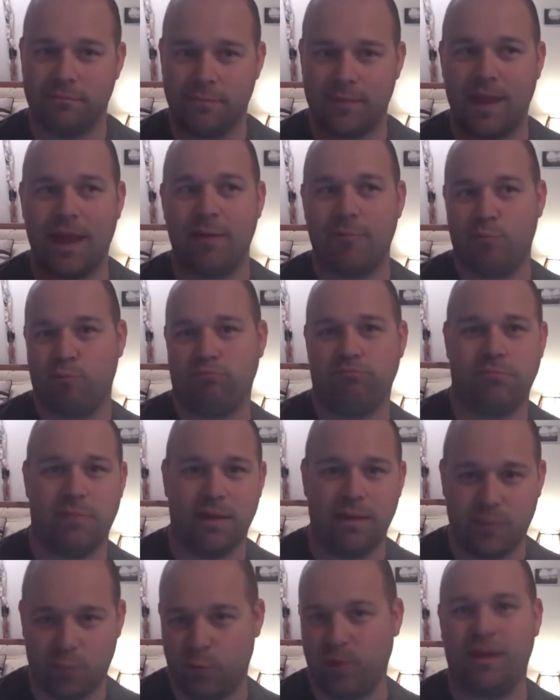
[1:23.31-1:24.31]
That
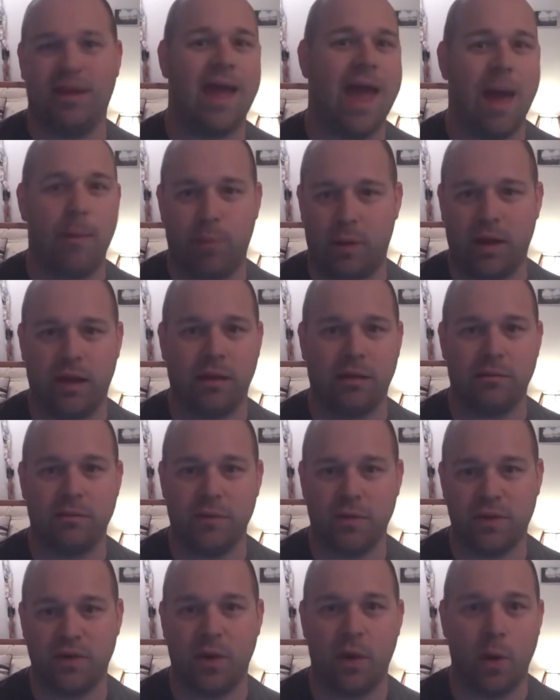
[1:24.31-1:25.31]
is really happening.
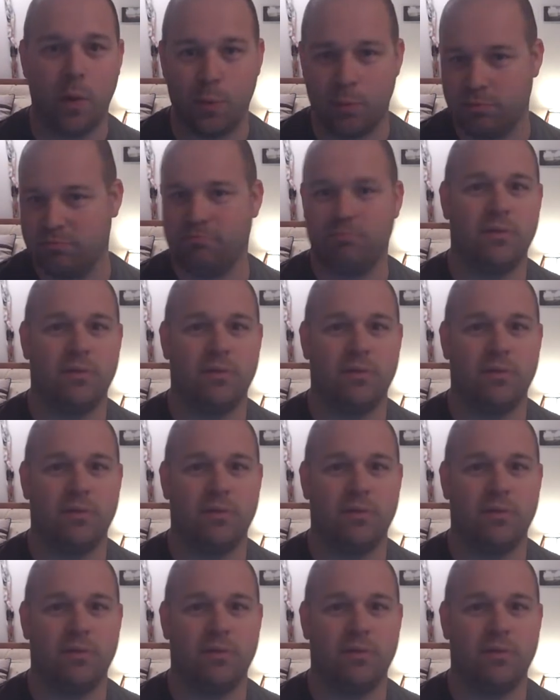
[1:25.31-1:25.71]
So